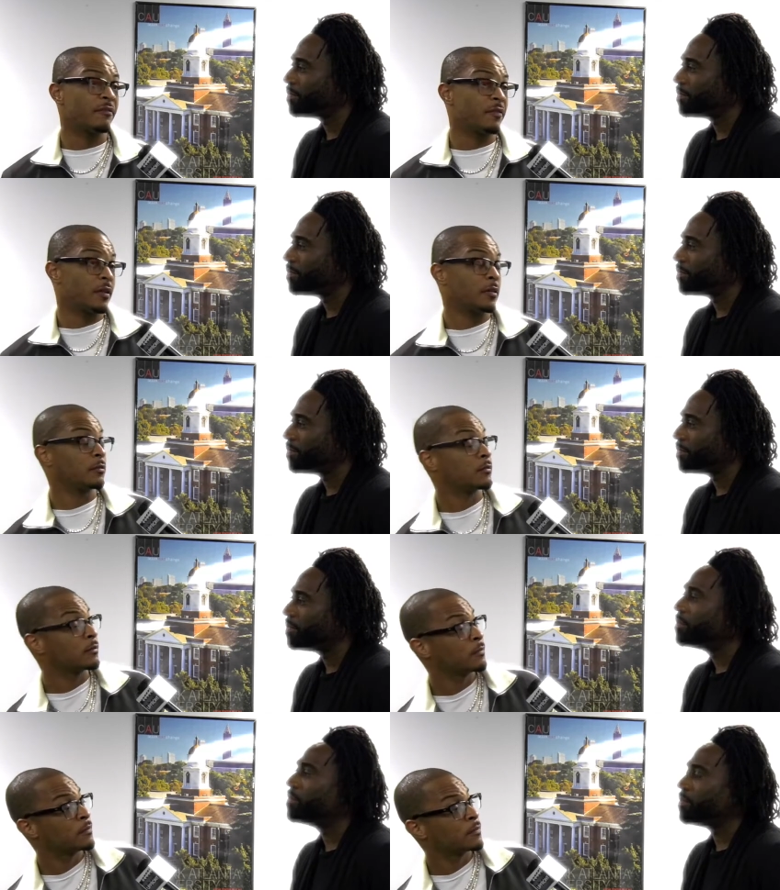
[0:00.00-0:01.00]
Speaker 1: failed
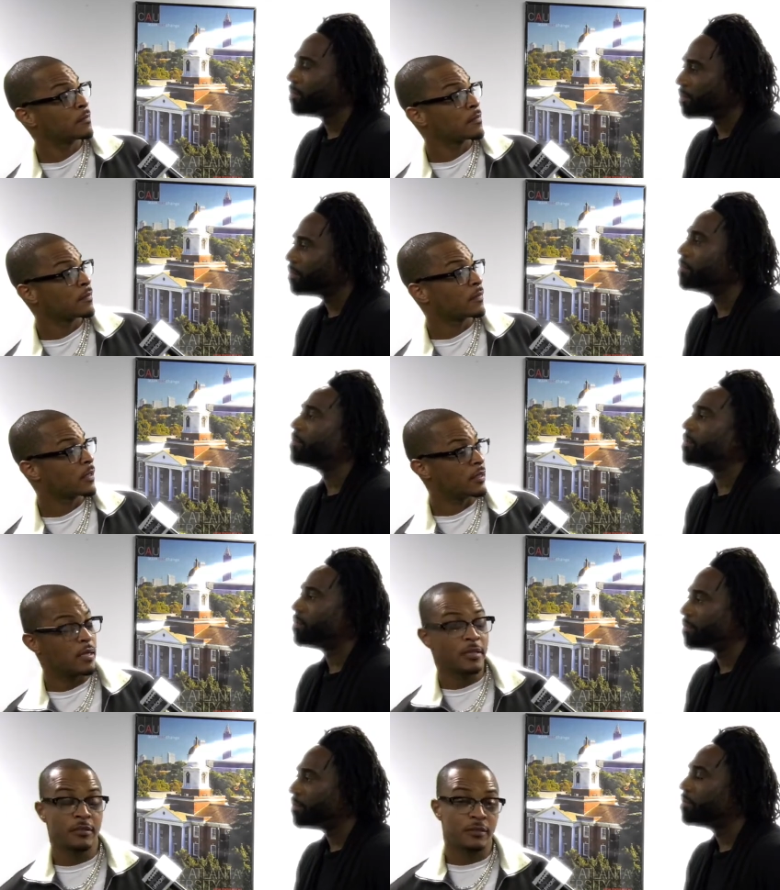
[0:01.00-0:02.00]
and
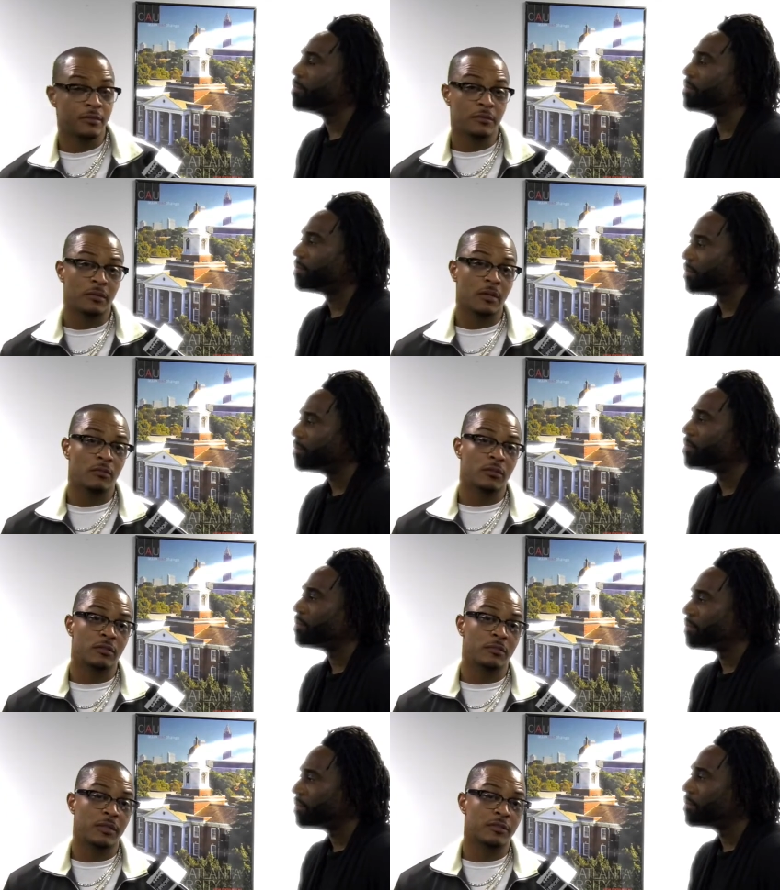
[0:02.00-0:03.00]
I just you know I wanted
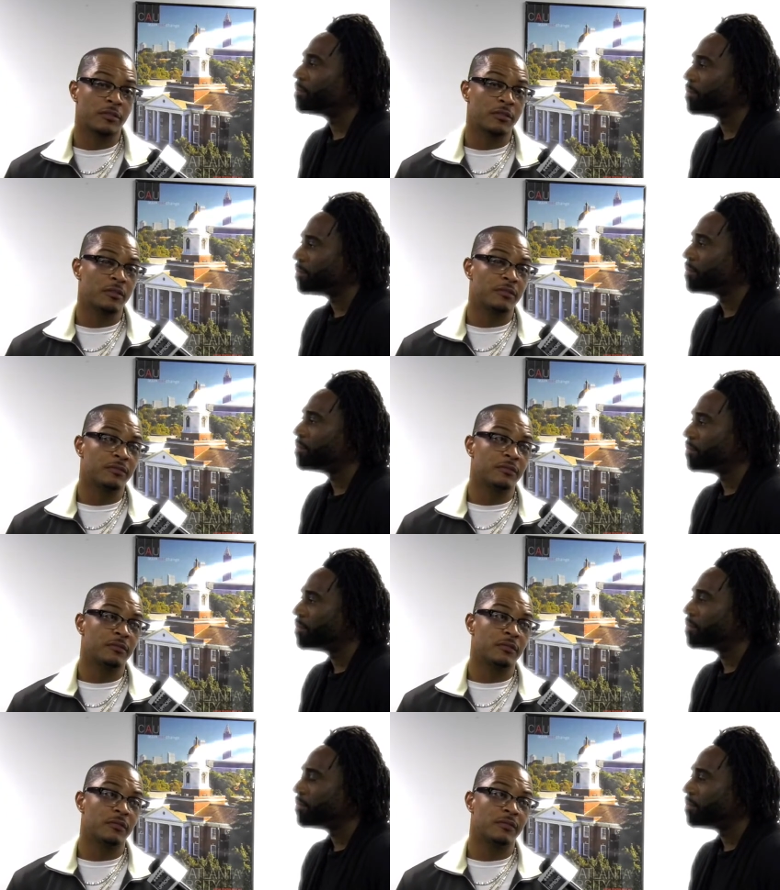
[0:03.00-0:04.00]
to make sure that if you
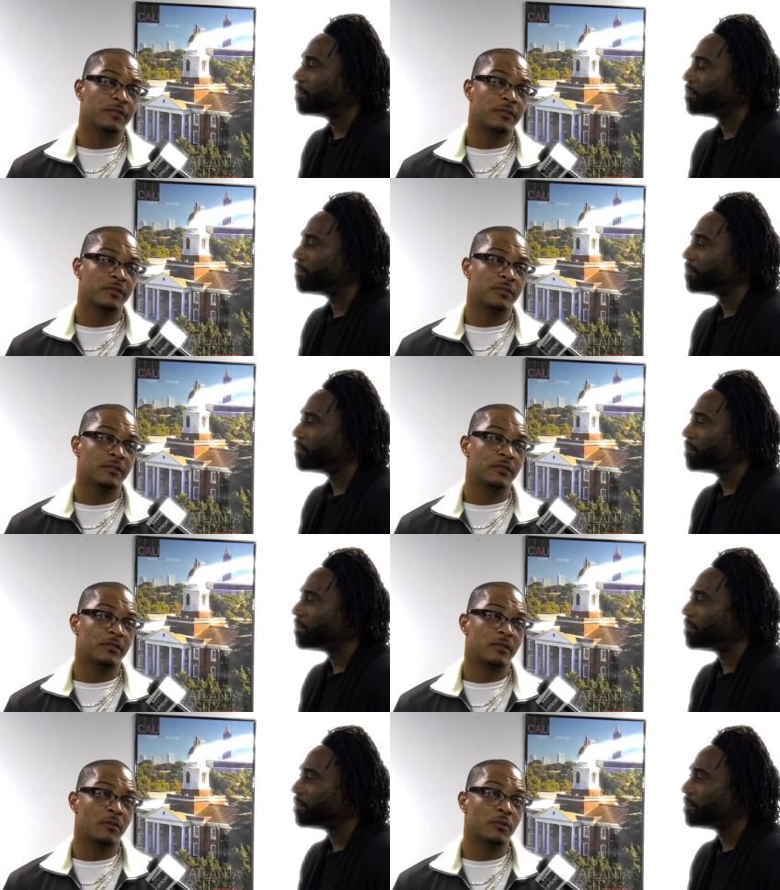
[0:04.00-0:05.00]
know if it,
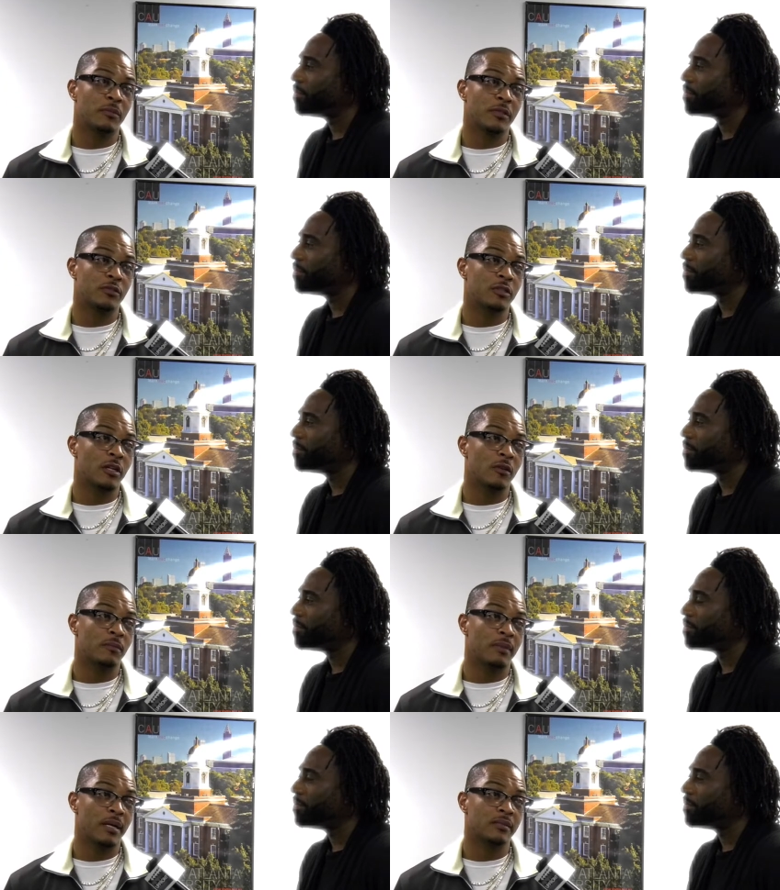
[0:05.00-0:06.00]
I wanted to make sure that all the
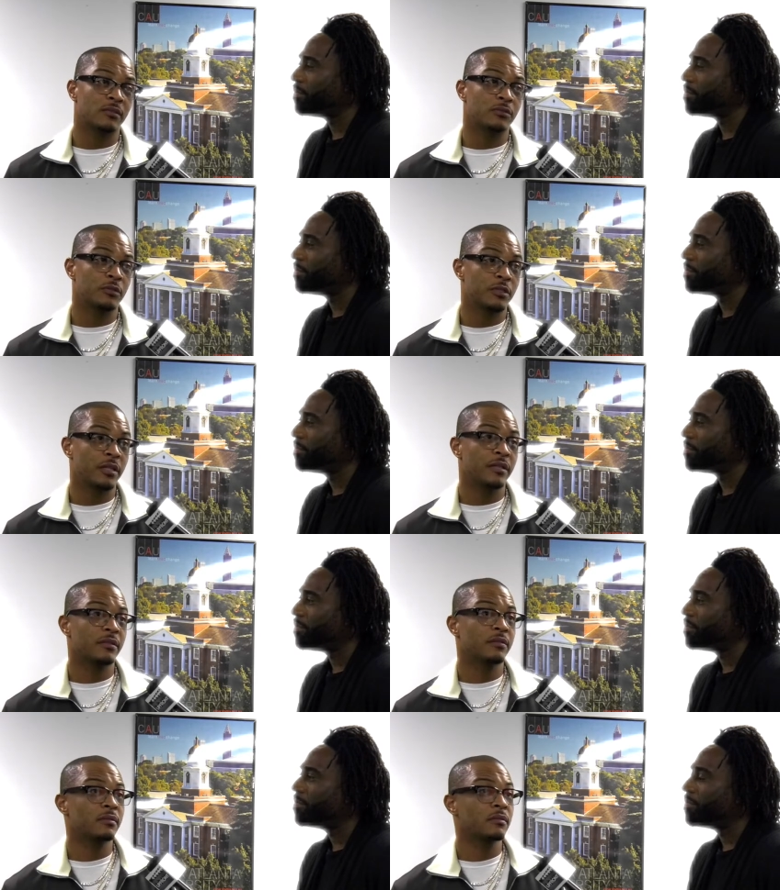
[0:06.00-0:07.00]
boxes were checked
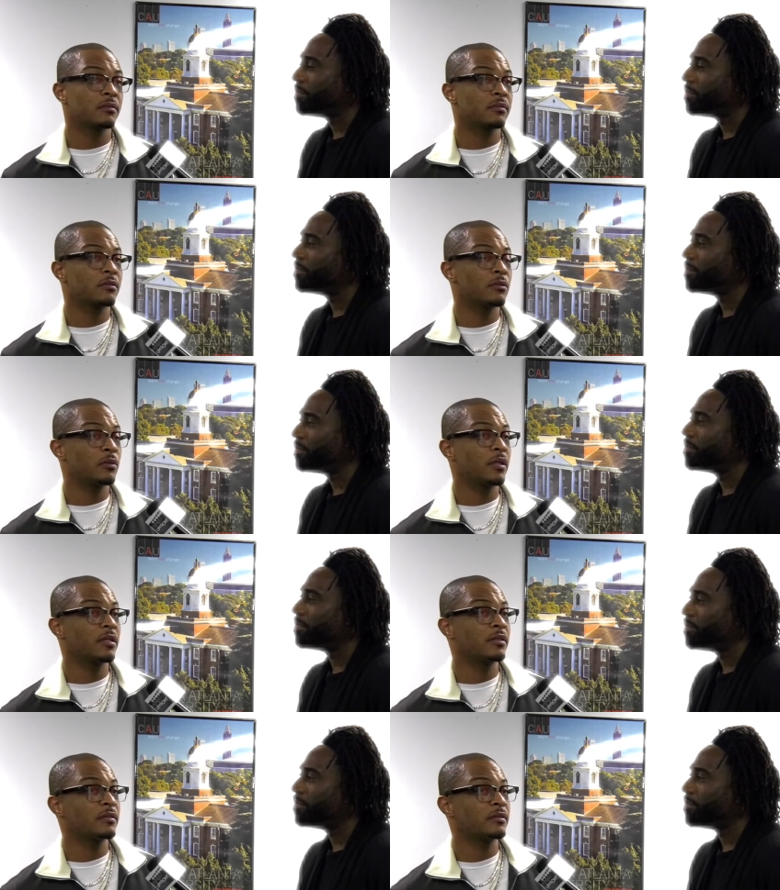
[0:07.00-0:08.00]
to
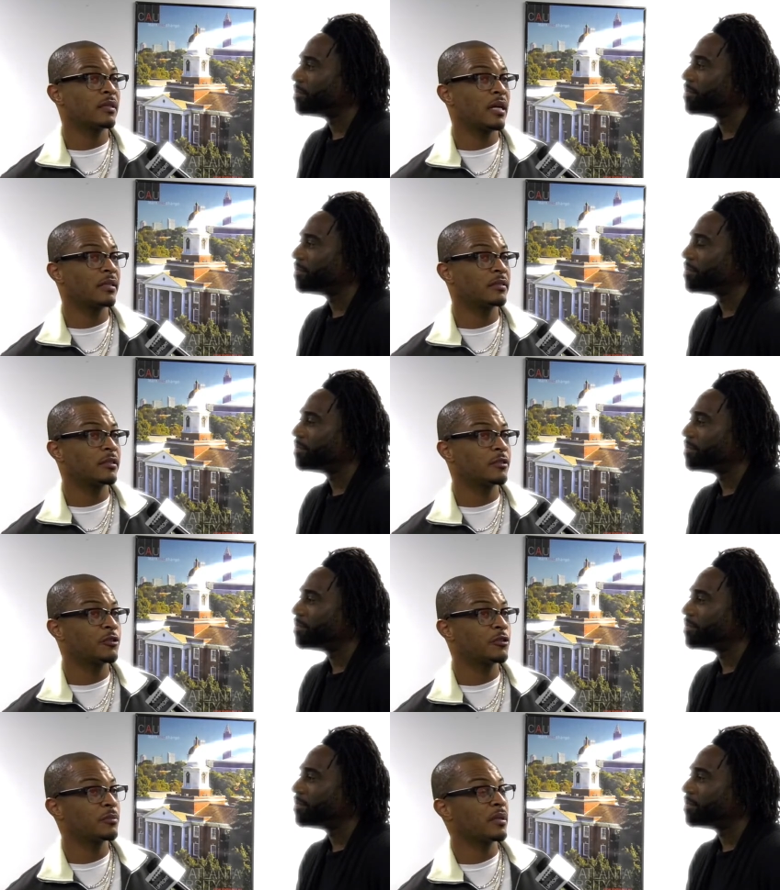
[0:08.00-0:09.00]
where I could
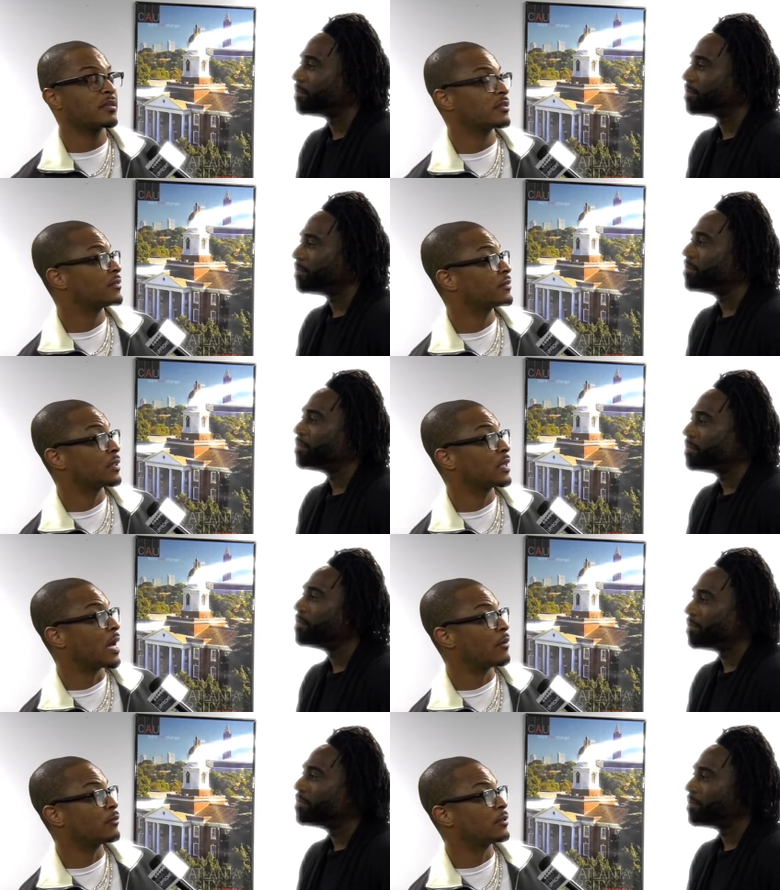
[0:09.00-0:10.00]
ensure myself that
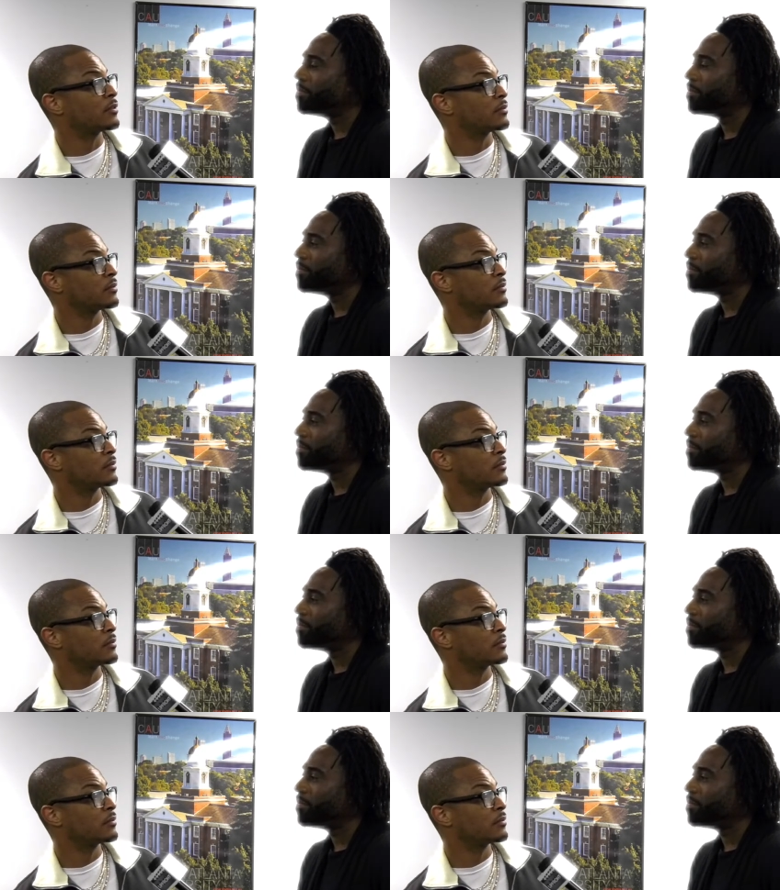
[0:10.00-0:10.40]
I wouldn't